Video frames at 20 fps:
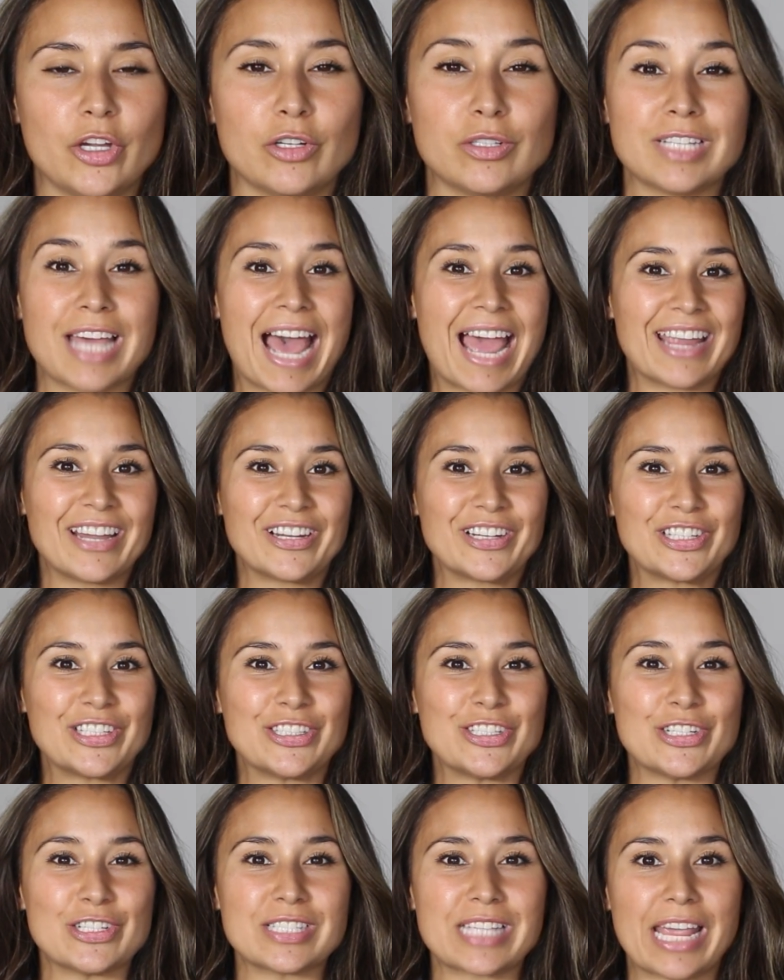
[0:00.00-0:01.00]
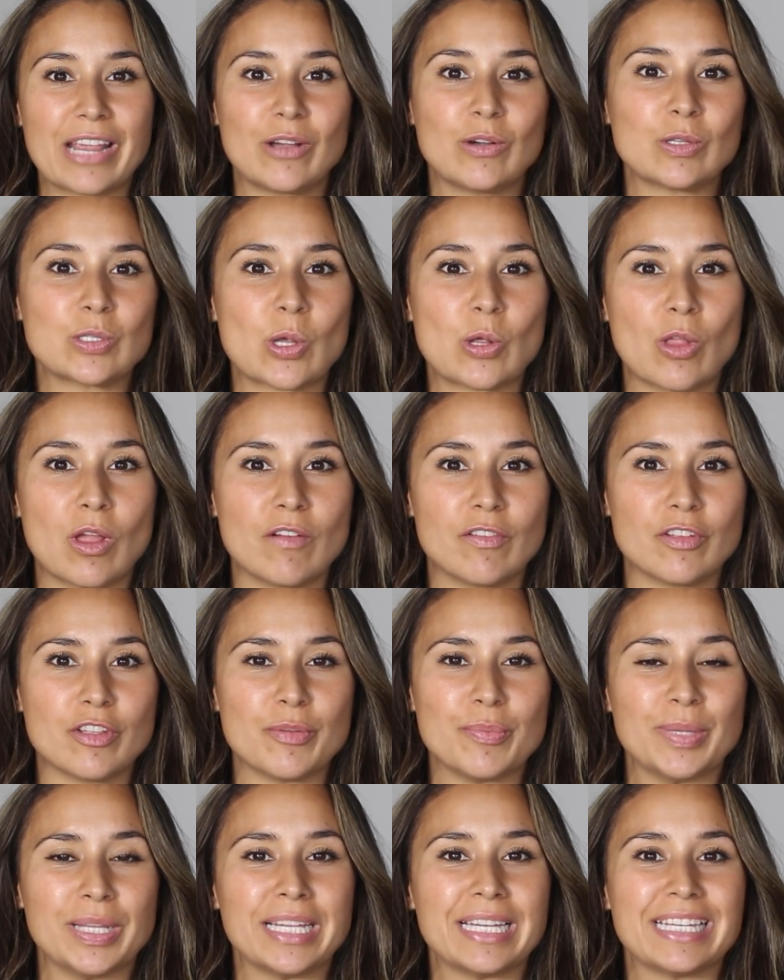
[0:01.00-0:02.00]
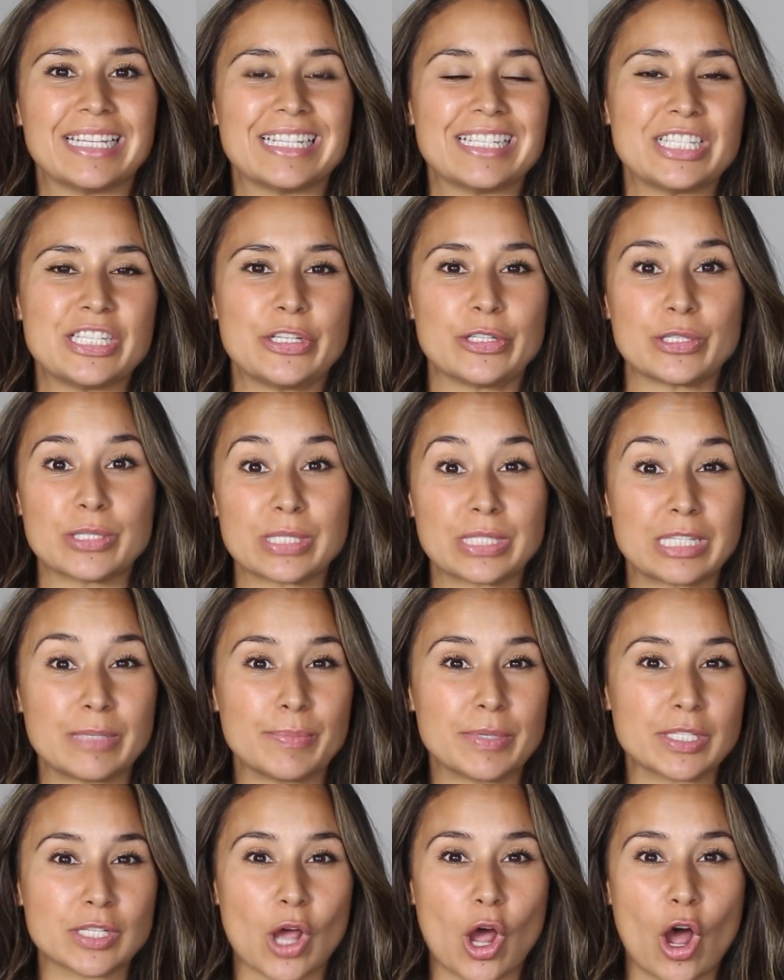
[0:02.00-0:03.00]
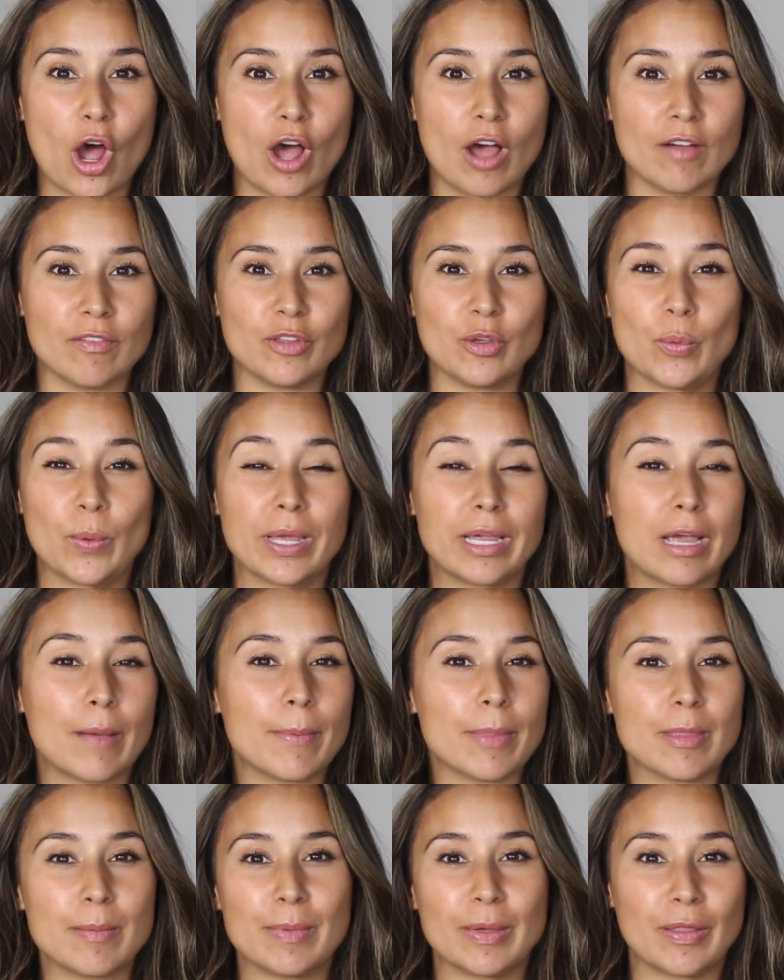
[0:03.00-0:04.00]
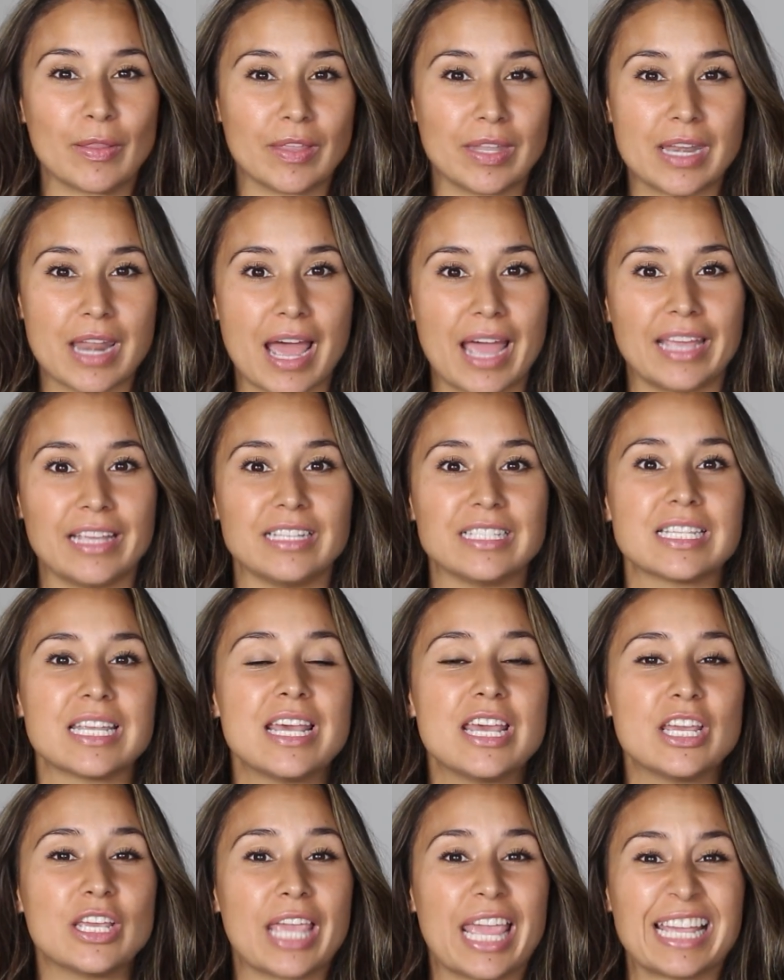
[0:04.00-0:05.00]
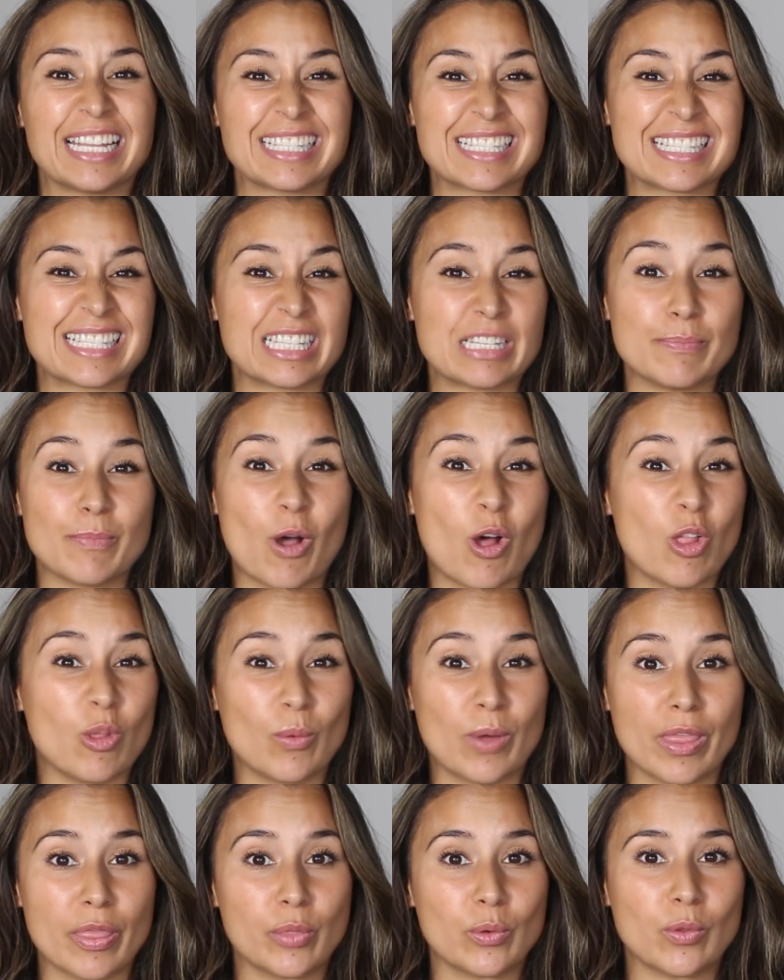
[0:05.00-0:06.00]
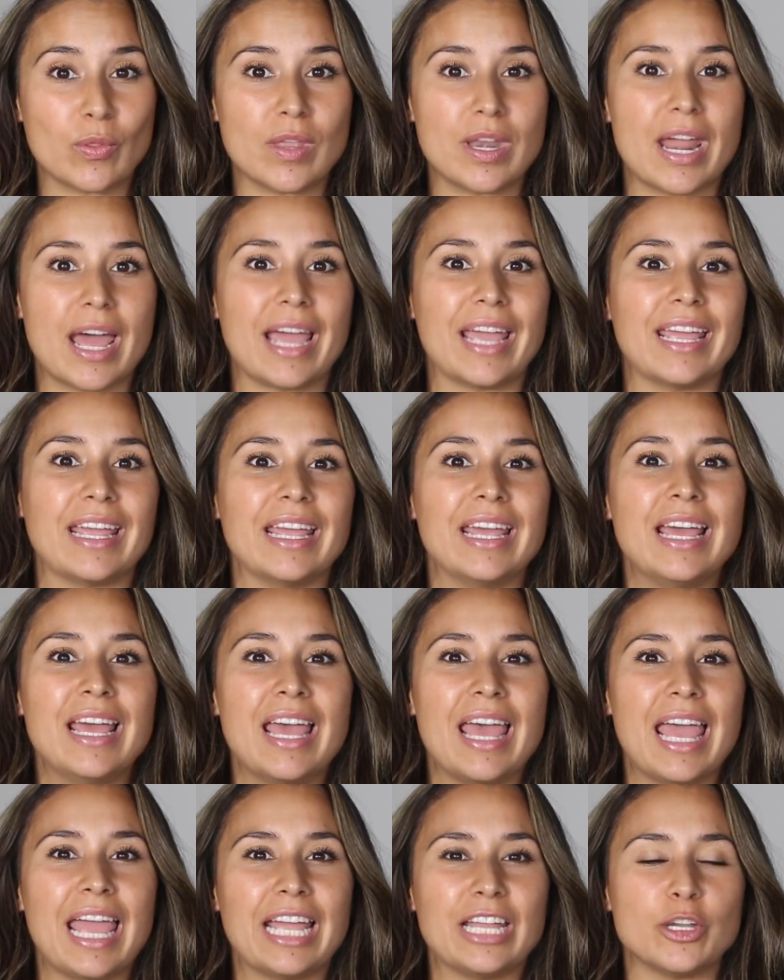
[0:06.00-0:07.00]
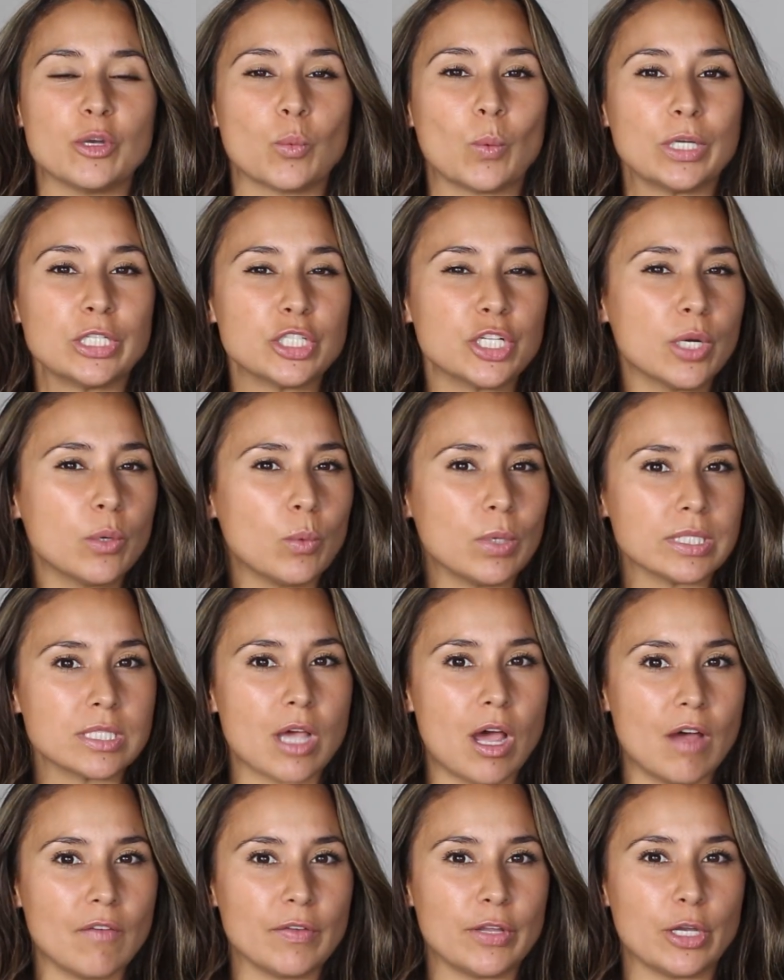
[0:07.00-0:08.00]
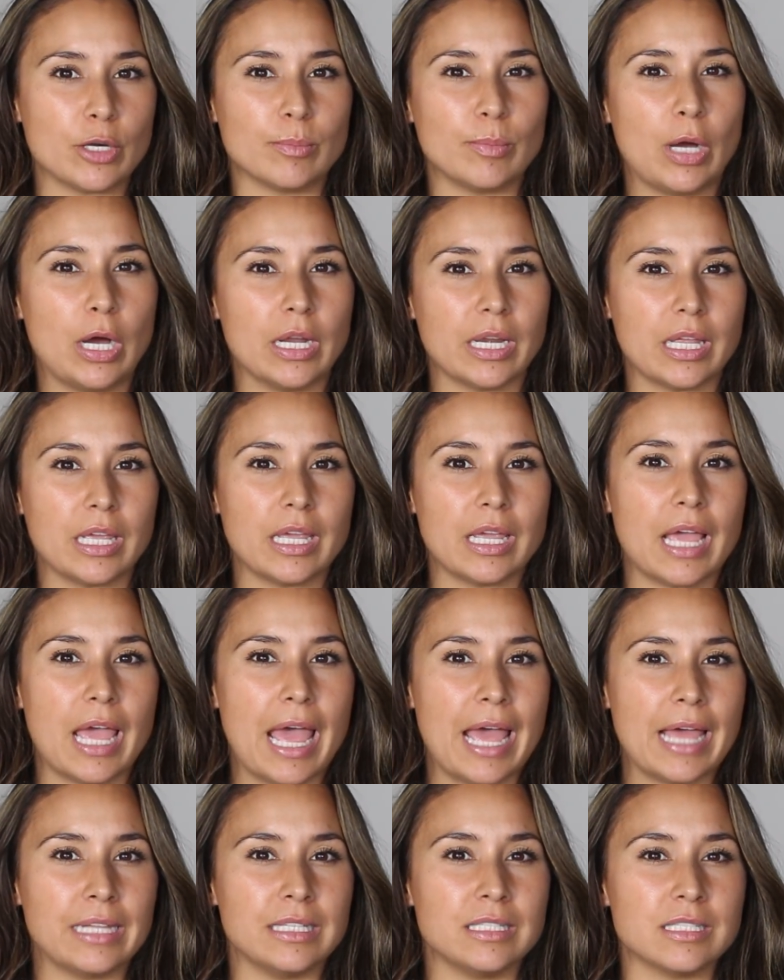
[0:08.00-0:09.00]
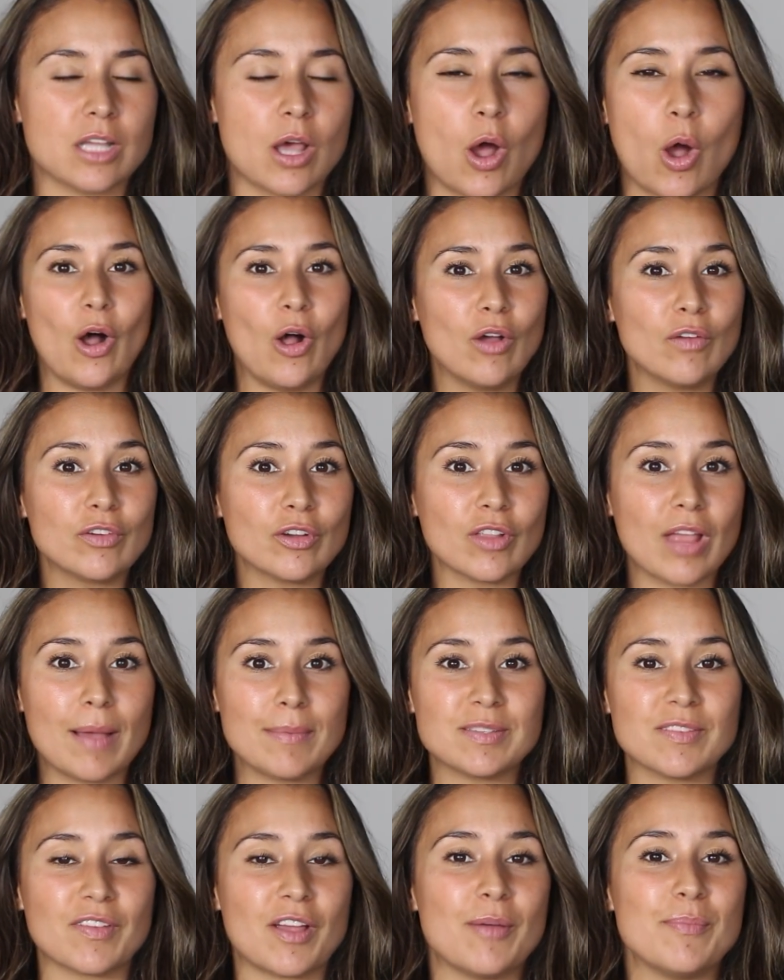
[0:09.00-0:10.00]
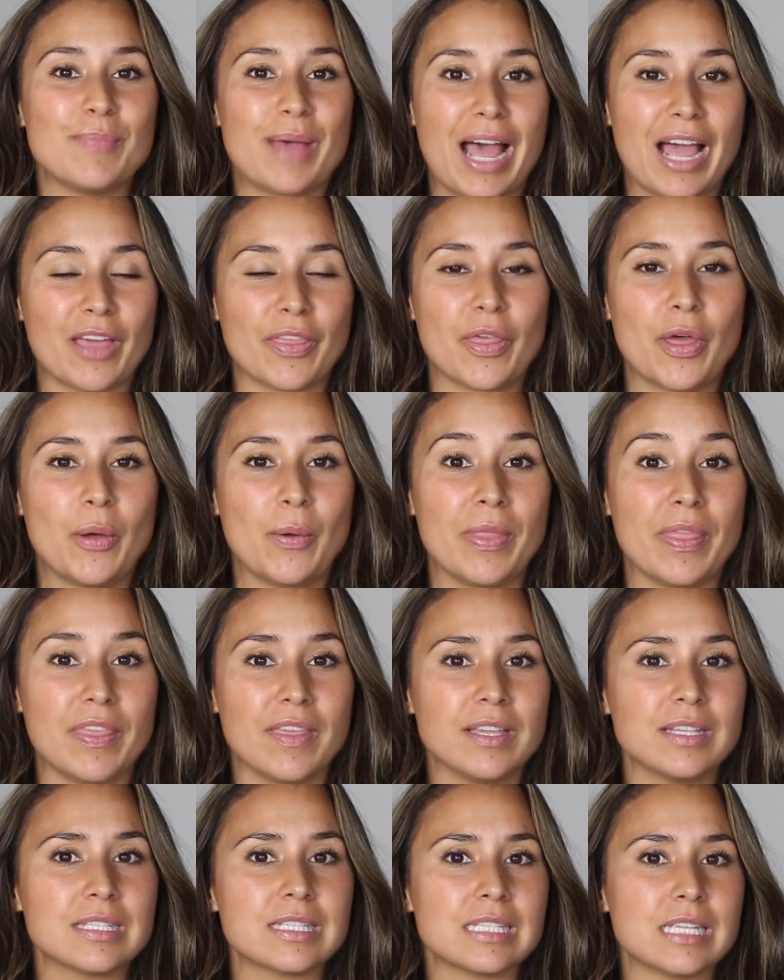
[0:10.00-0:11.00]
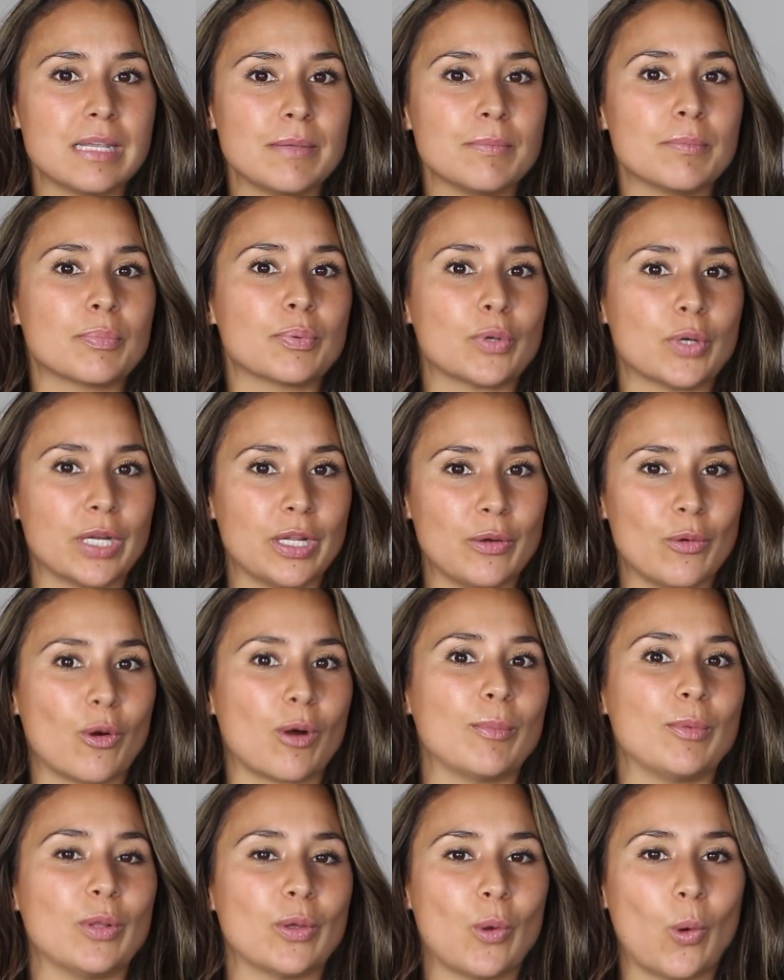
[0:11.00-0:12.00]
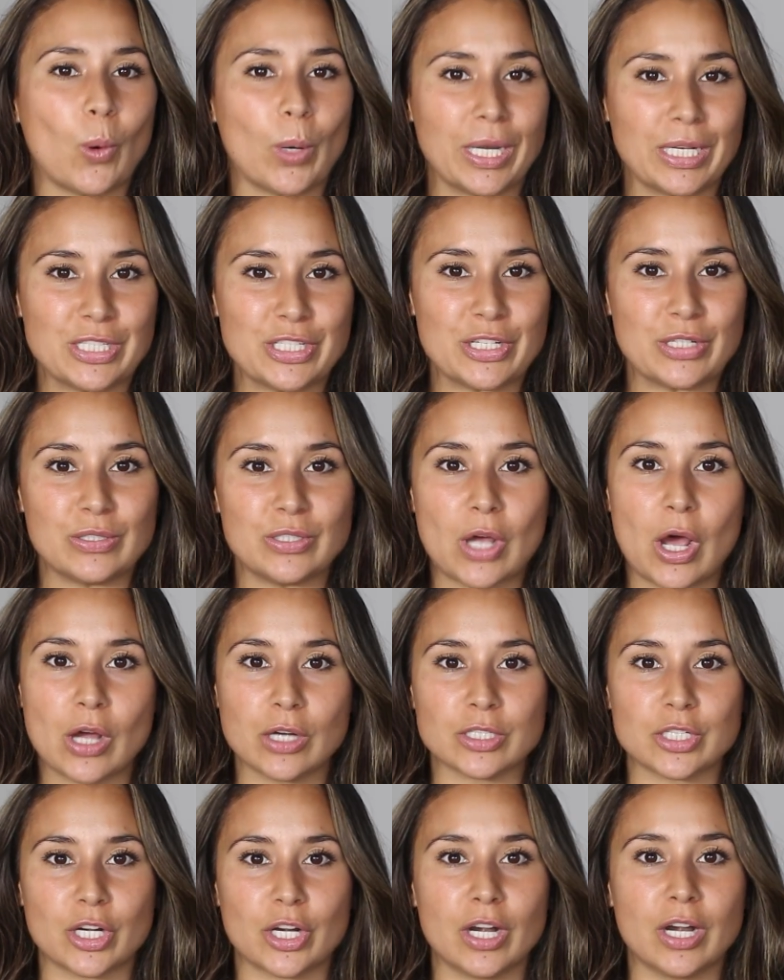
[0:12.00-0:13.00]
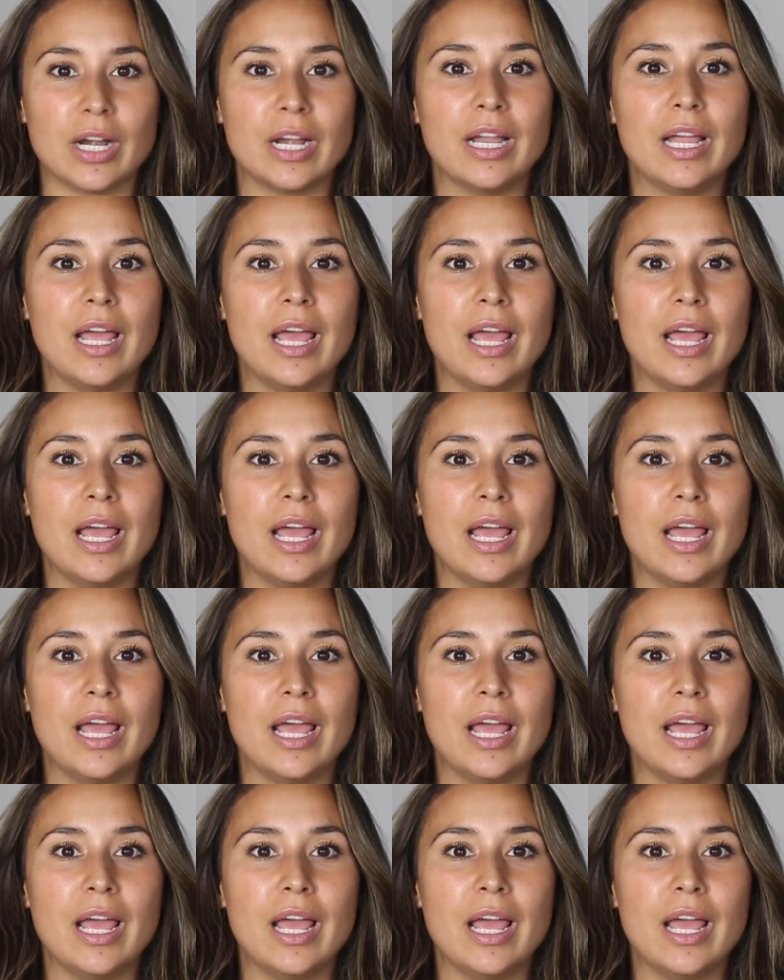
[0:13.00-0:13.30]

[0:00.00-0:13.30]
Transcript: You're tired, your cycle's all over the place, your sleep is off, you wake up in the middle of the night, can't sleep all the way through the night, and you're wondering what's off in your body. And all of your labs have come back though, and things seem pretty normal according to your doctor.